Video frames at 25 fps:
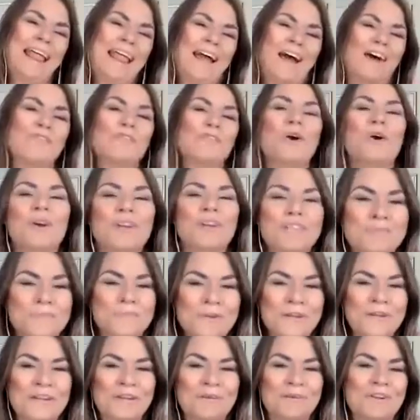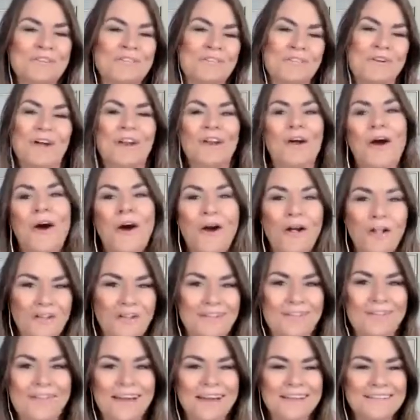of course, we're going to riff on all
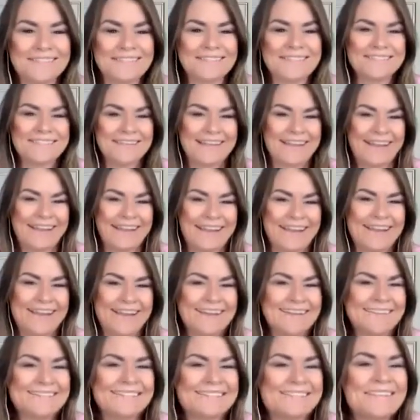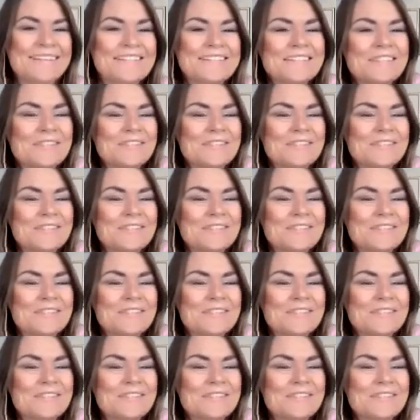of that today. So let's